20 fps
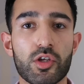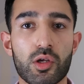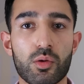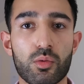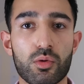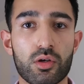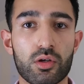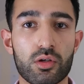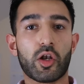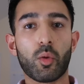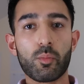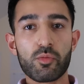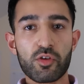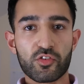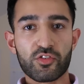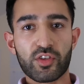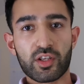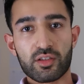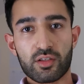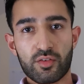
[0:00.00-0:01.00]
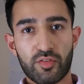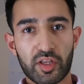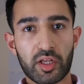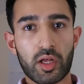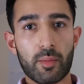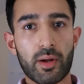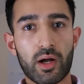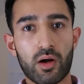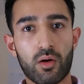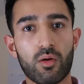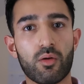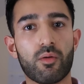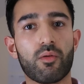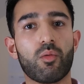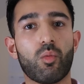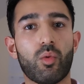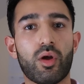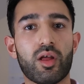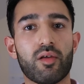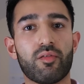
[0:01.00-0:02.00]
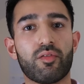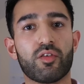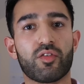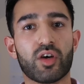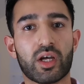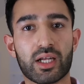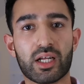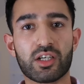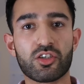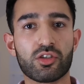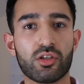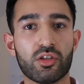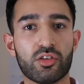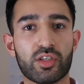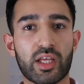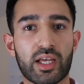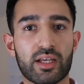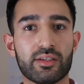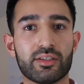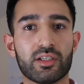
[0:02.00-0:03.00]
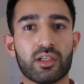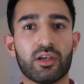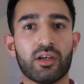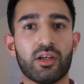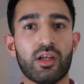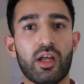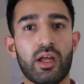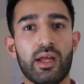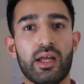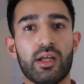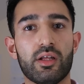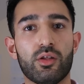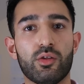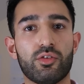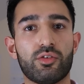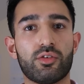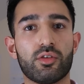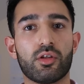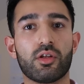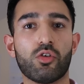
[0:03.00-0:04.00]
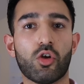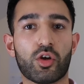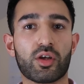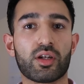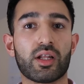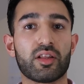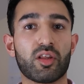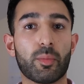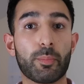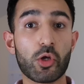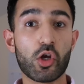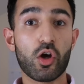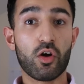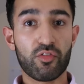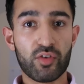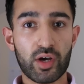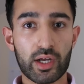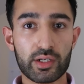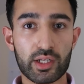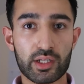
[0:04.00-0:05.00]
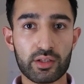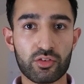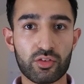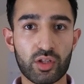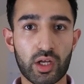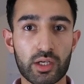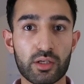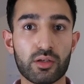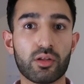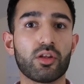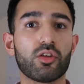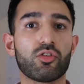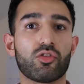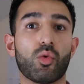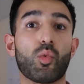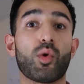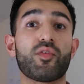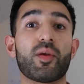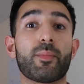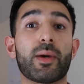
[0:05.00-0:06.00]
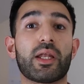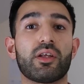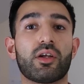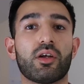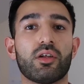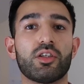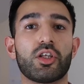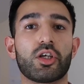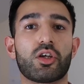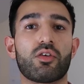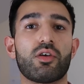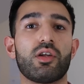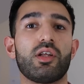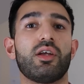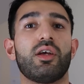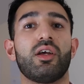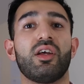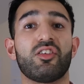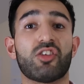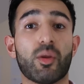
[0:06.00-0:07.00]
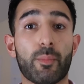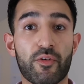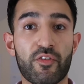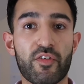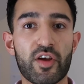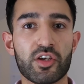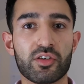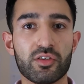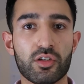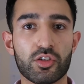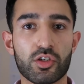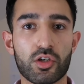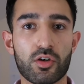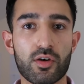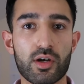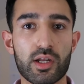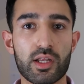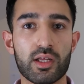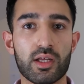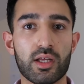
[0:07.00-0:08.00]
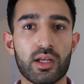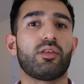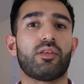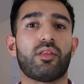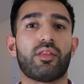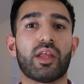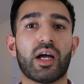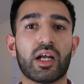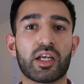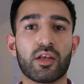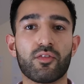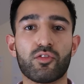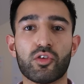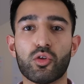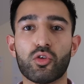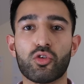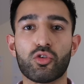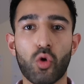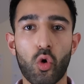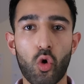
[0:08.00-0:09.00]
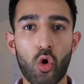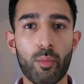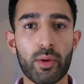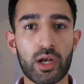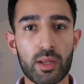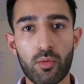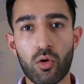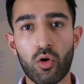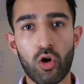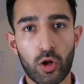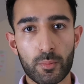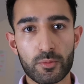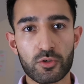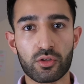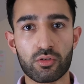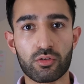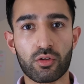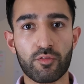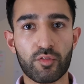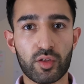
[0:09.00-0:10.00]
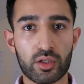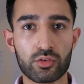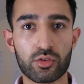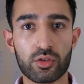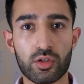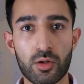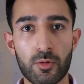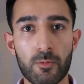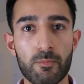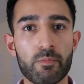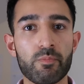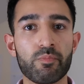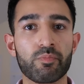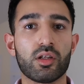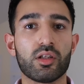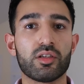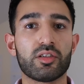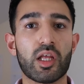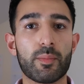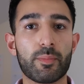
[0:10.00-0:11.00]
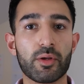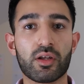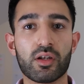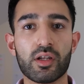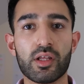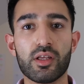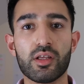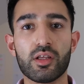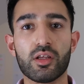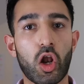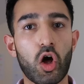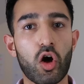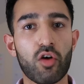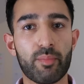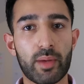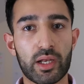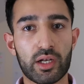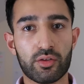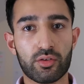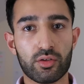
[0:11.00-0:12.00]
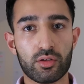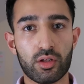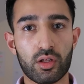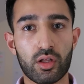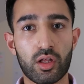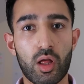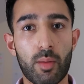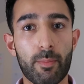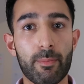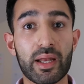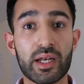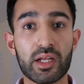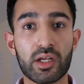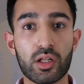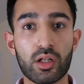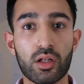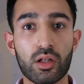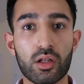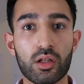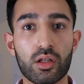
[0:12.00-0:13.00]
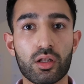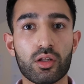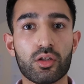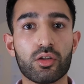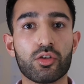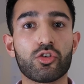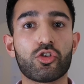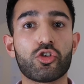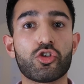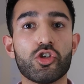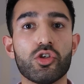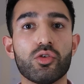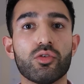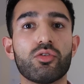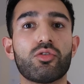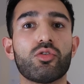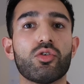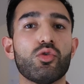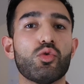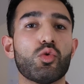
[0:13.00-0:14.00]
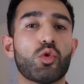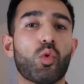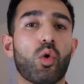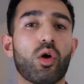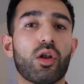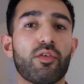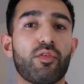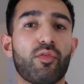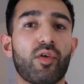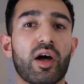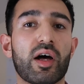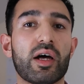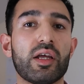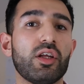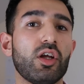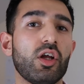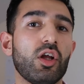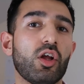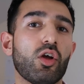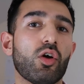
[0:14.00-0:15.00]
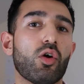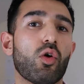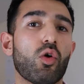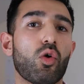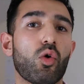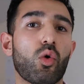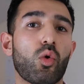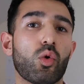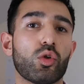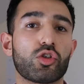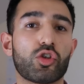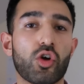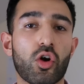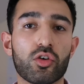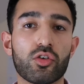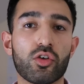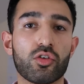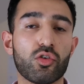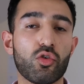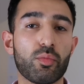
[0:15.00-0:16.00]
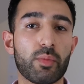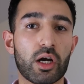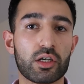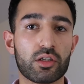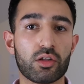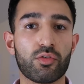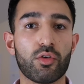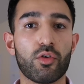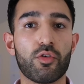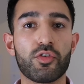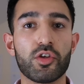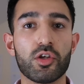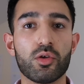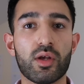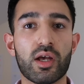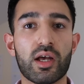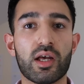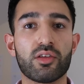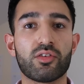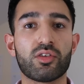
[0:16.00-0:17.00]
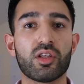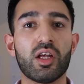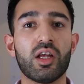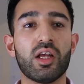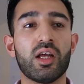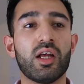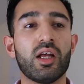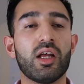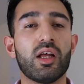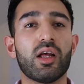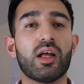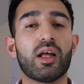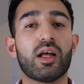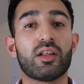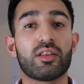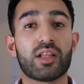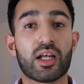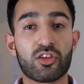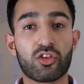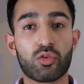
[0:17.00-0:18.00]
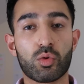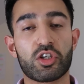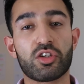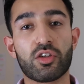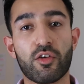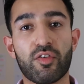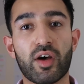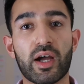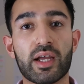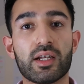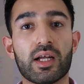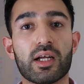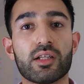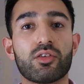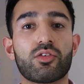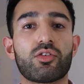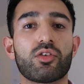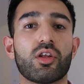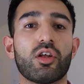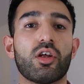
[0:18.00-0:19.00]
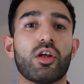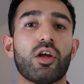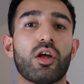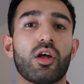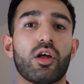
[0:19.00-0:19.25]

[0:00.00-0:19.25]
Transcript: for you. An obvious thing to think about with the financial sector is looking at the pure finance side. So with your medical degree, it's a professional degree that gives you so many more options of things to do. Typically, a lot of medical students who qualify, or doctors who practice for a few years that switch to finance,